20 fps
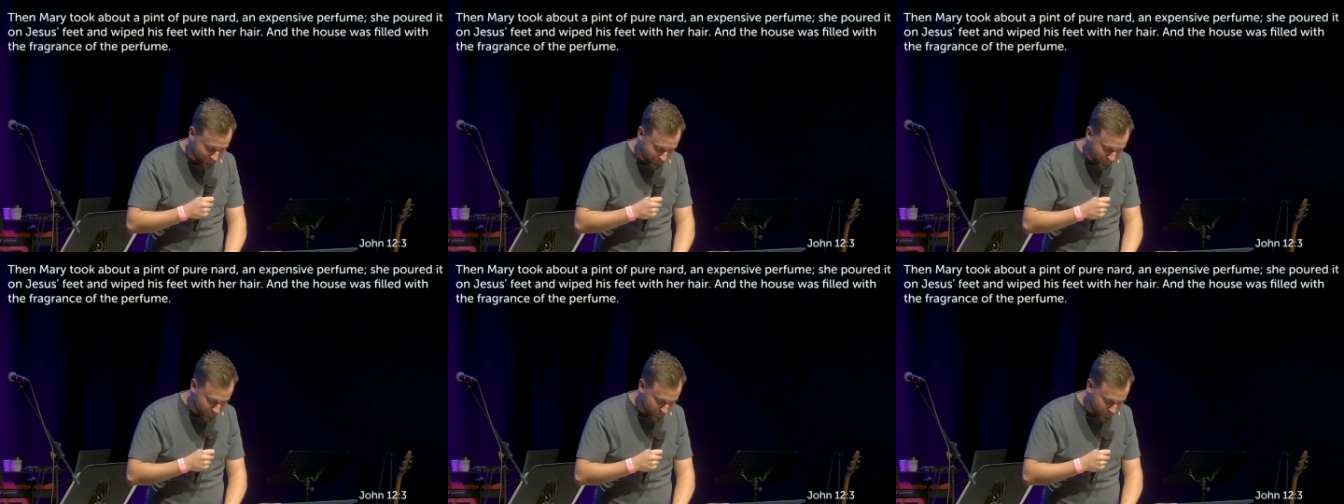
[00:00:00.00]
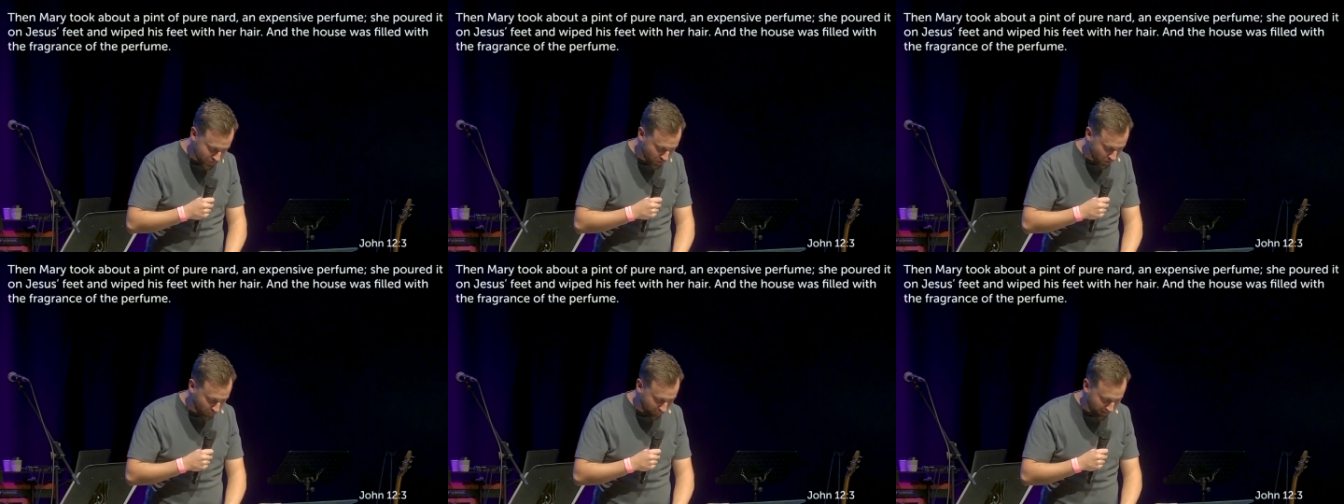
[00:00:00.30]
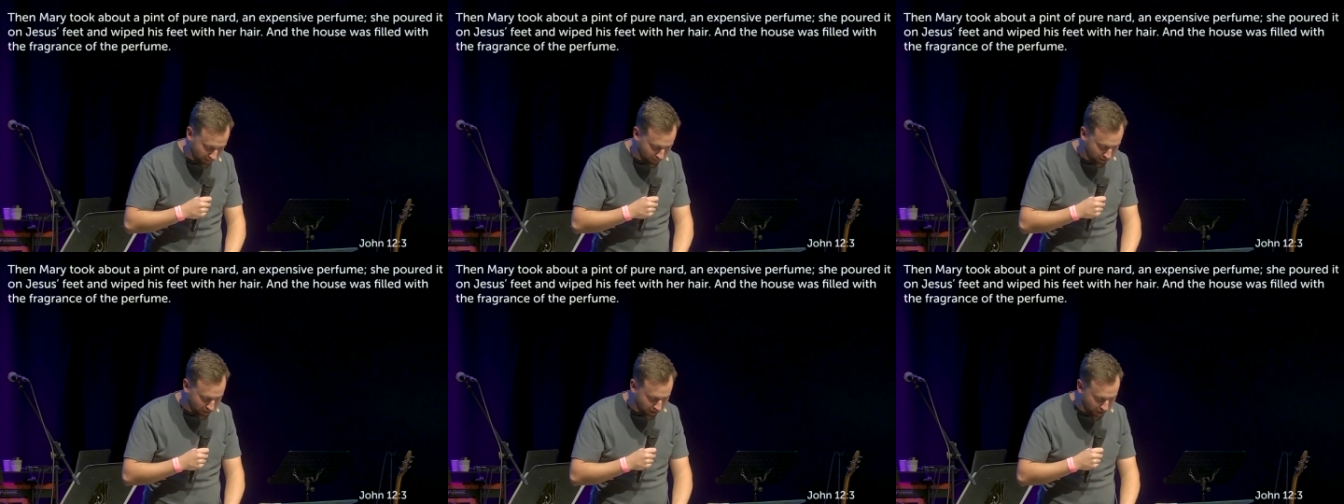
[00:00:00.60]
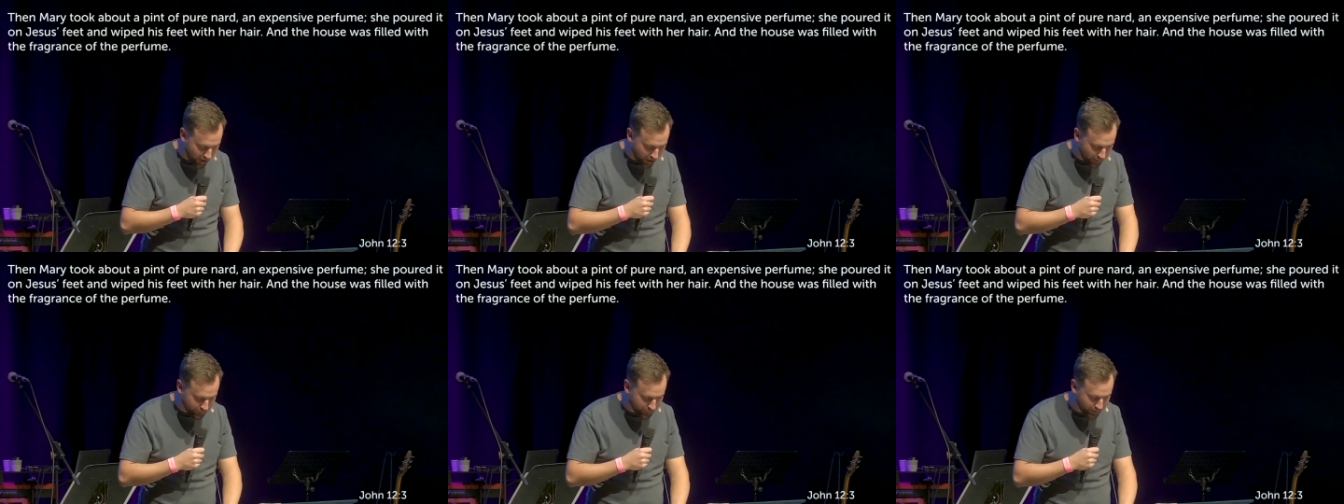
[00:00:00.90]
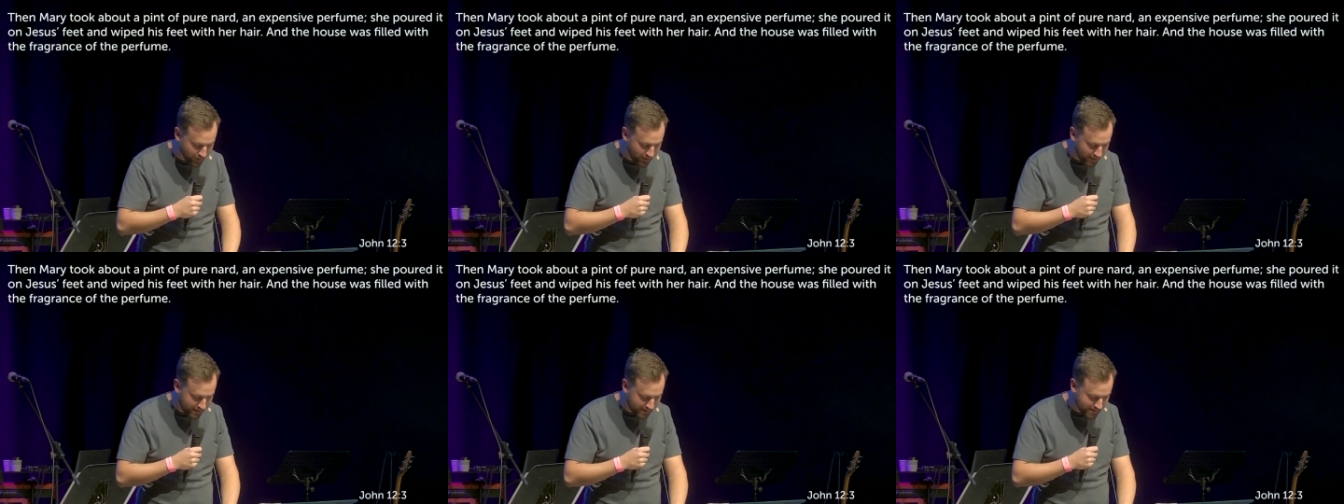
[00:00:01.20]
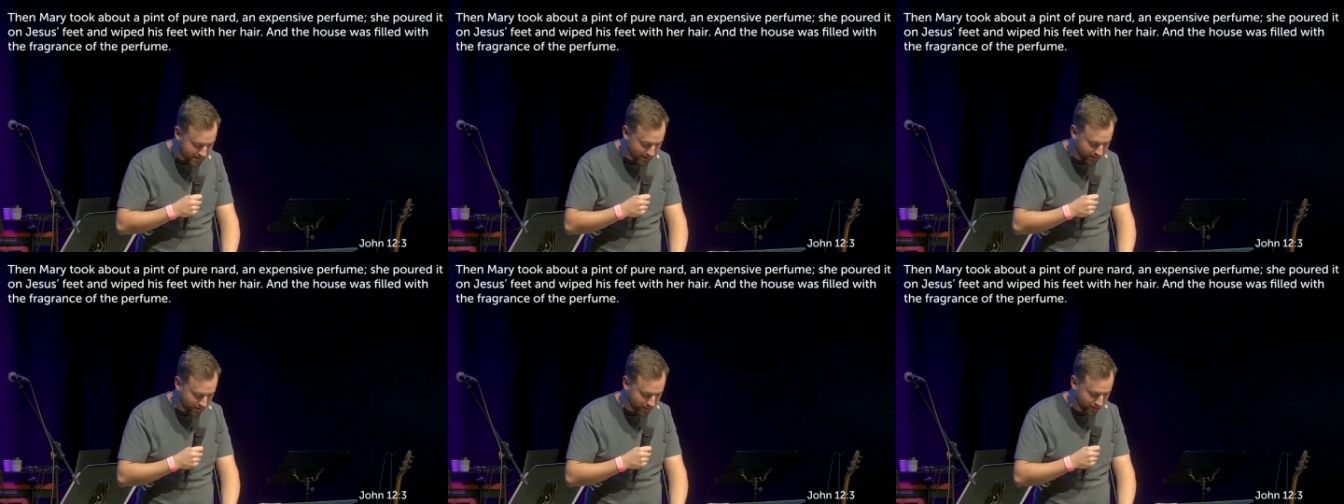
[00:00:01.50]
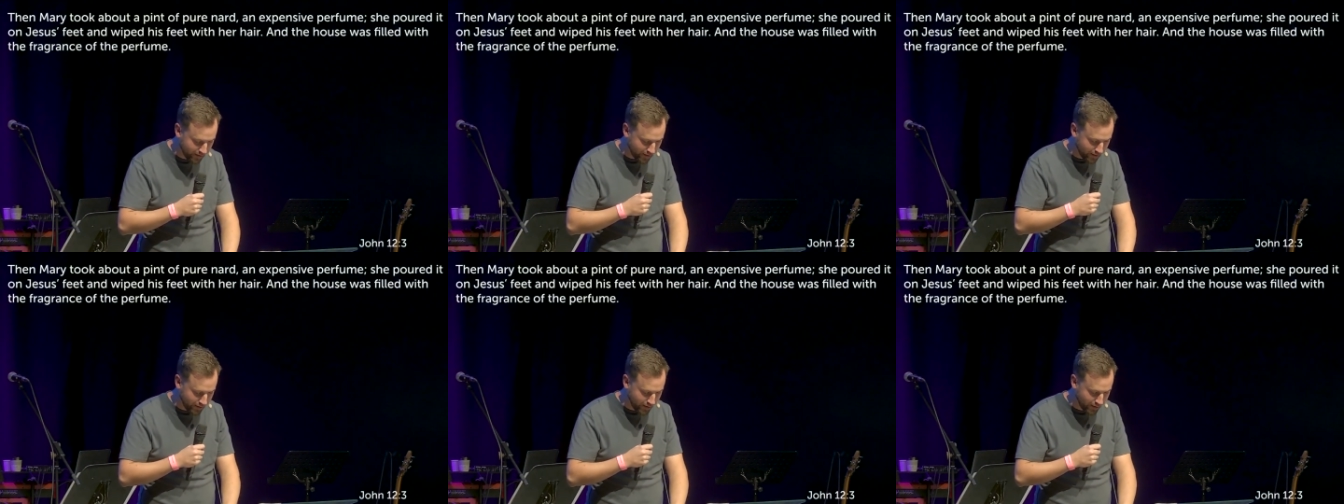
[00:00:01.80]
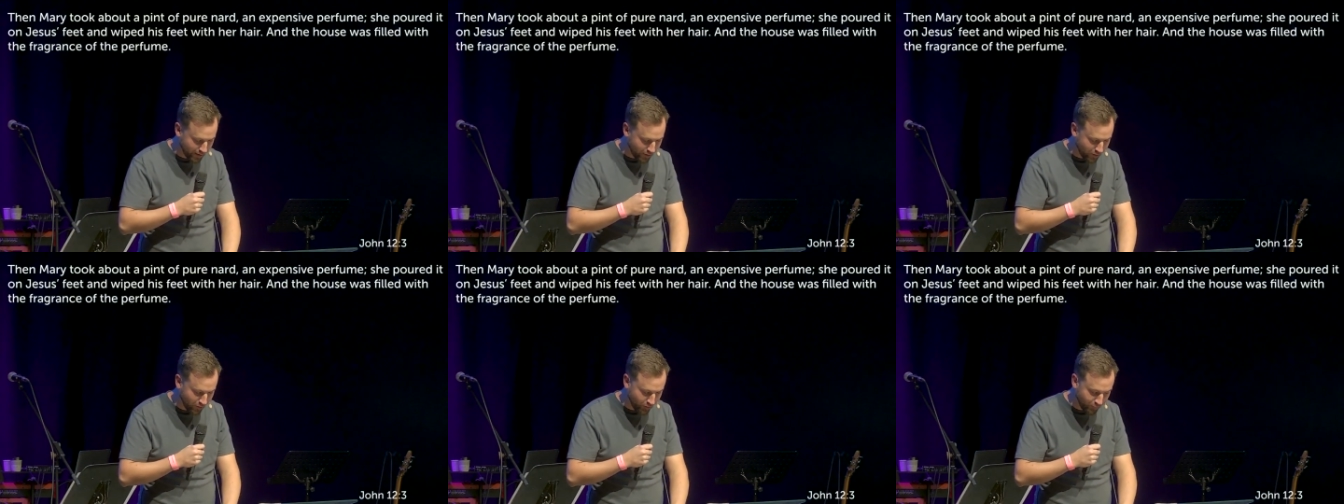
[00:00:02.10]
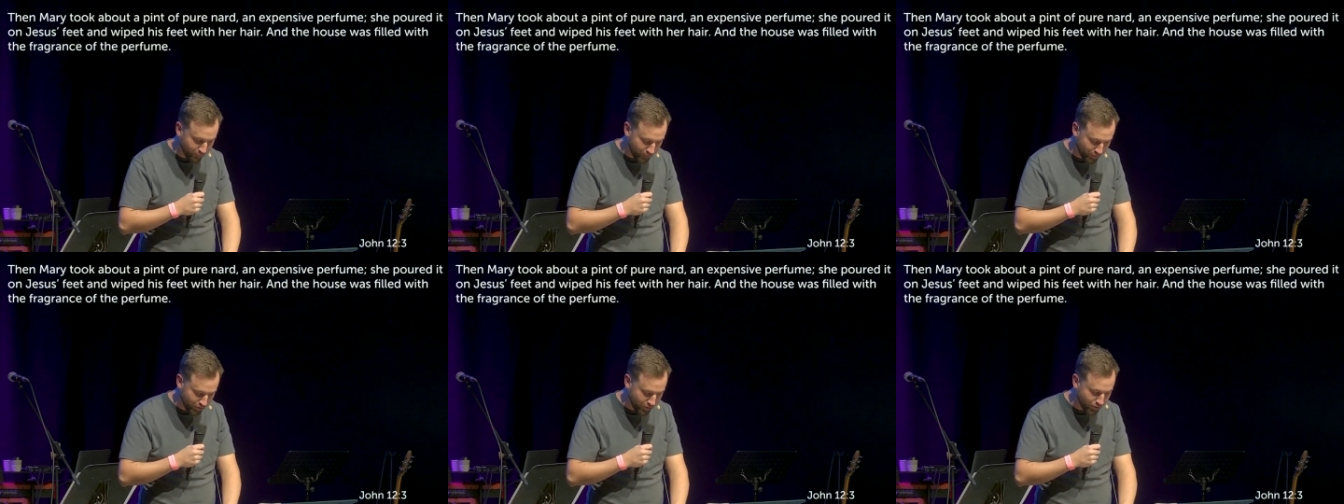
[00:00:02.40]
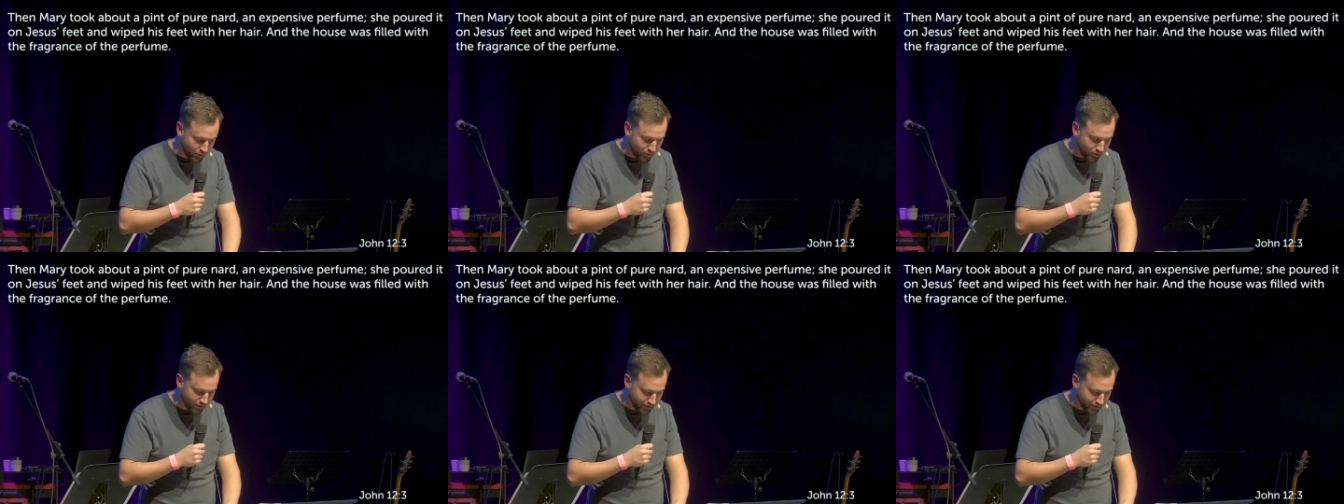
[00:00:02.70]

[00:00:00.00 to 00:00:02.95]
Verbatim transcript: took about half a litre of pure